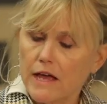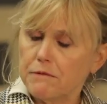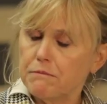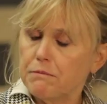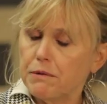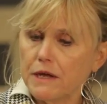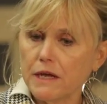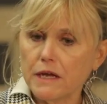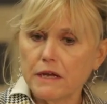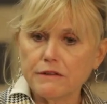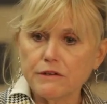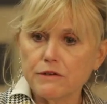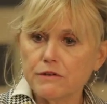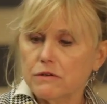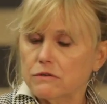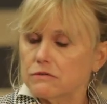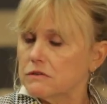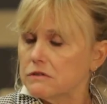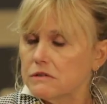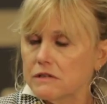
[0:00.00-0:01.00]
head
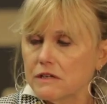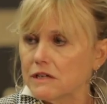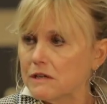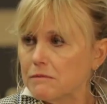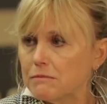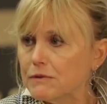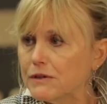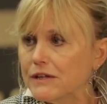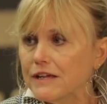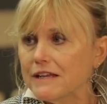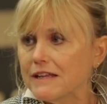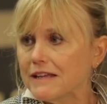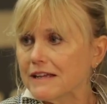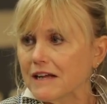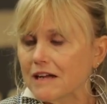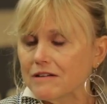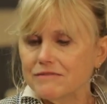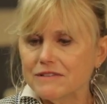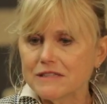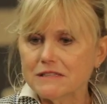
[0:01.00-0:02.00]
pain. You don't see any
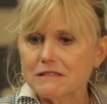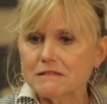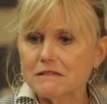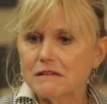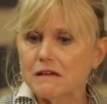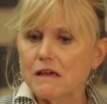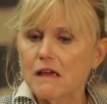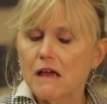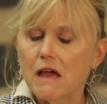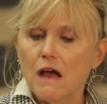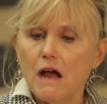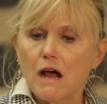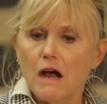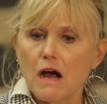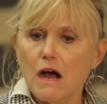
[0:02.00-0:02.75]
bleeding, obviously.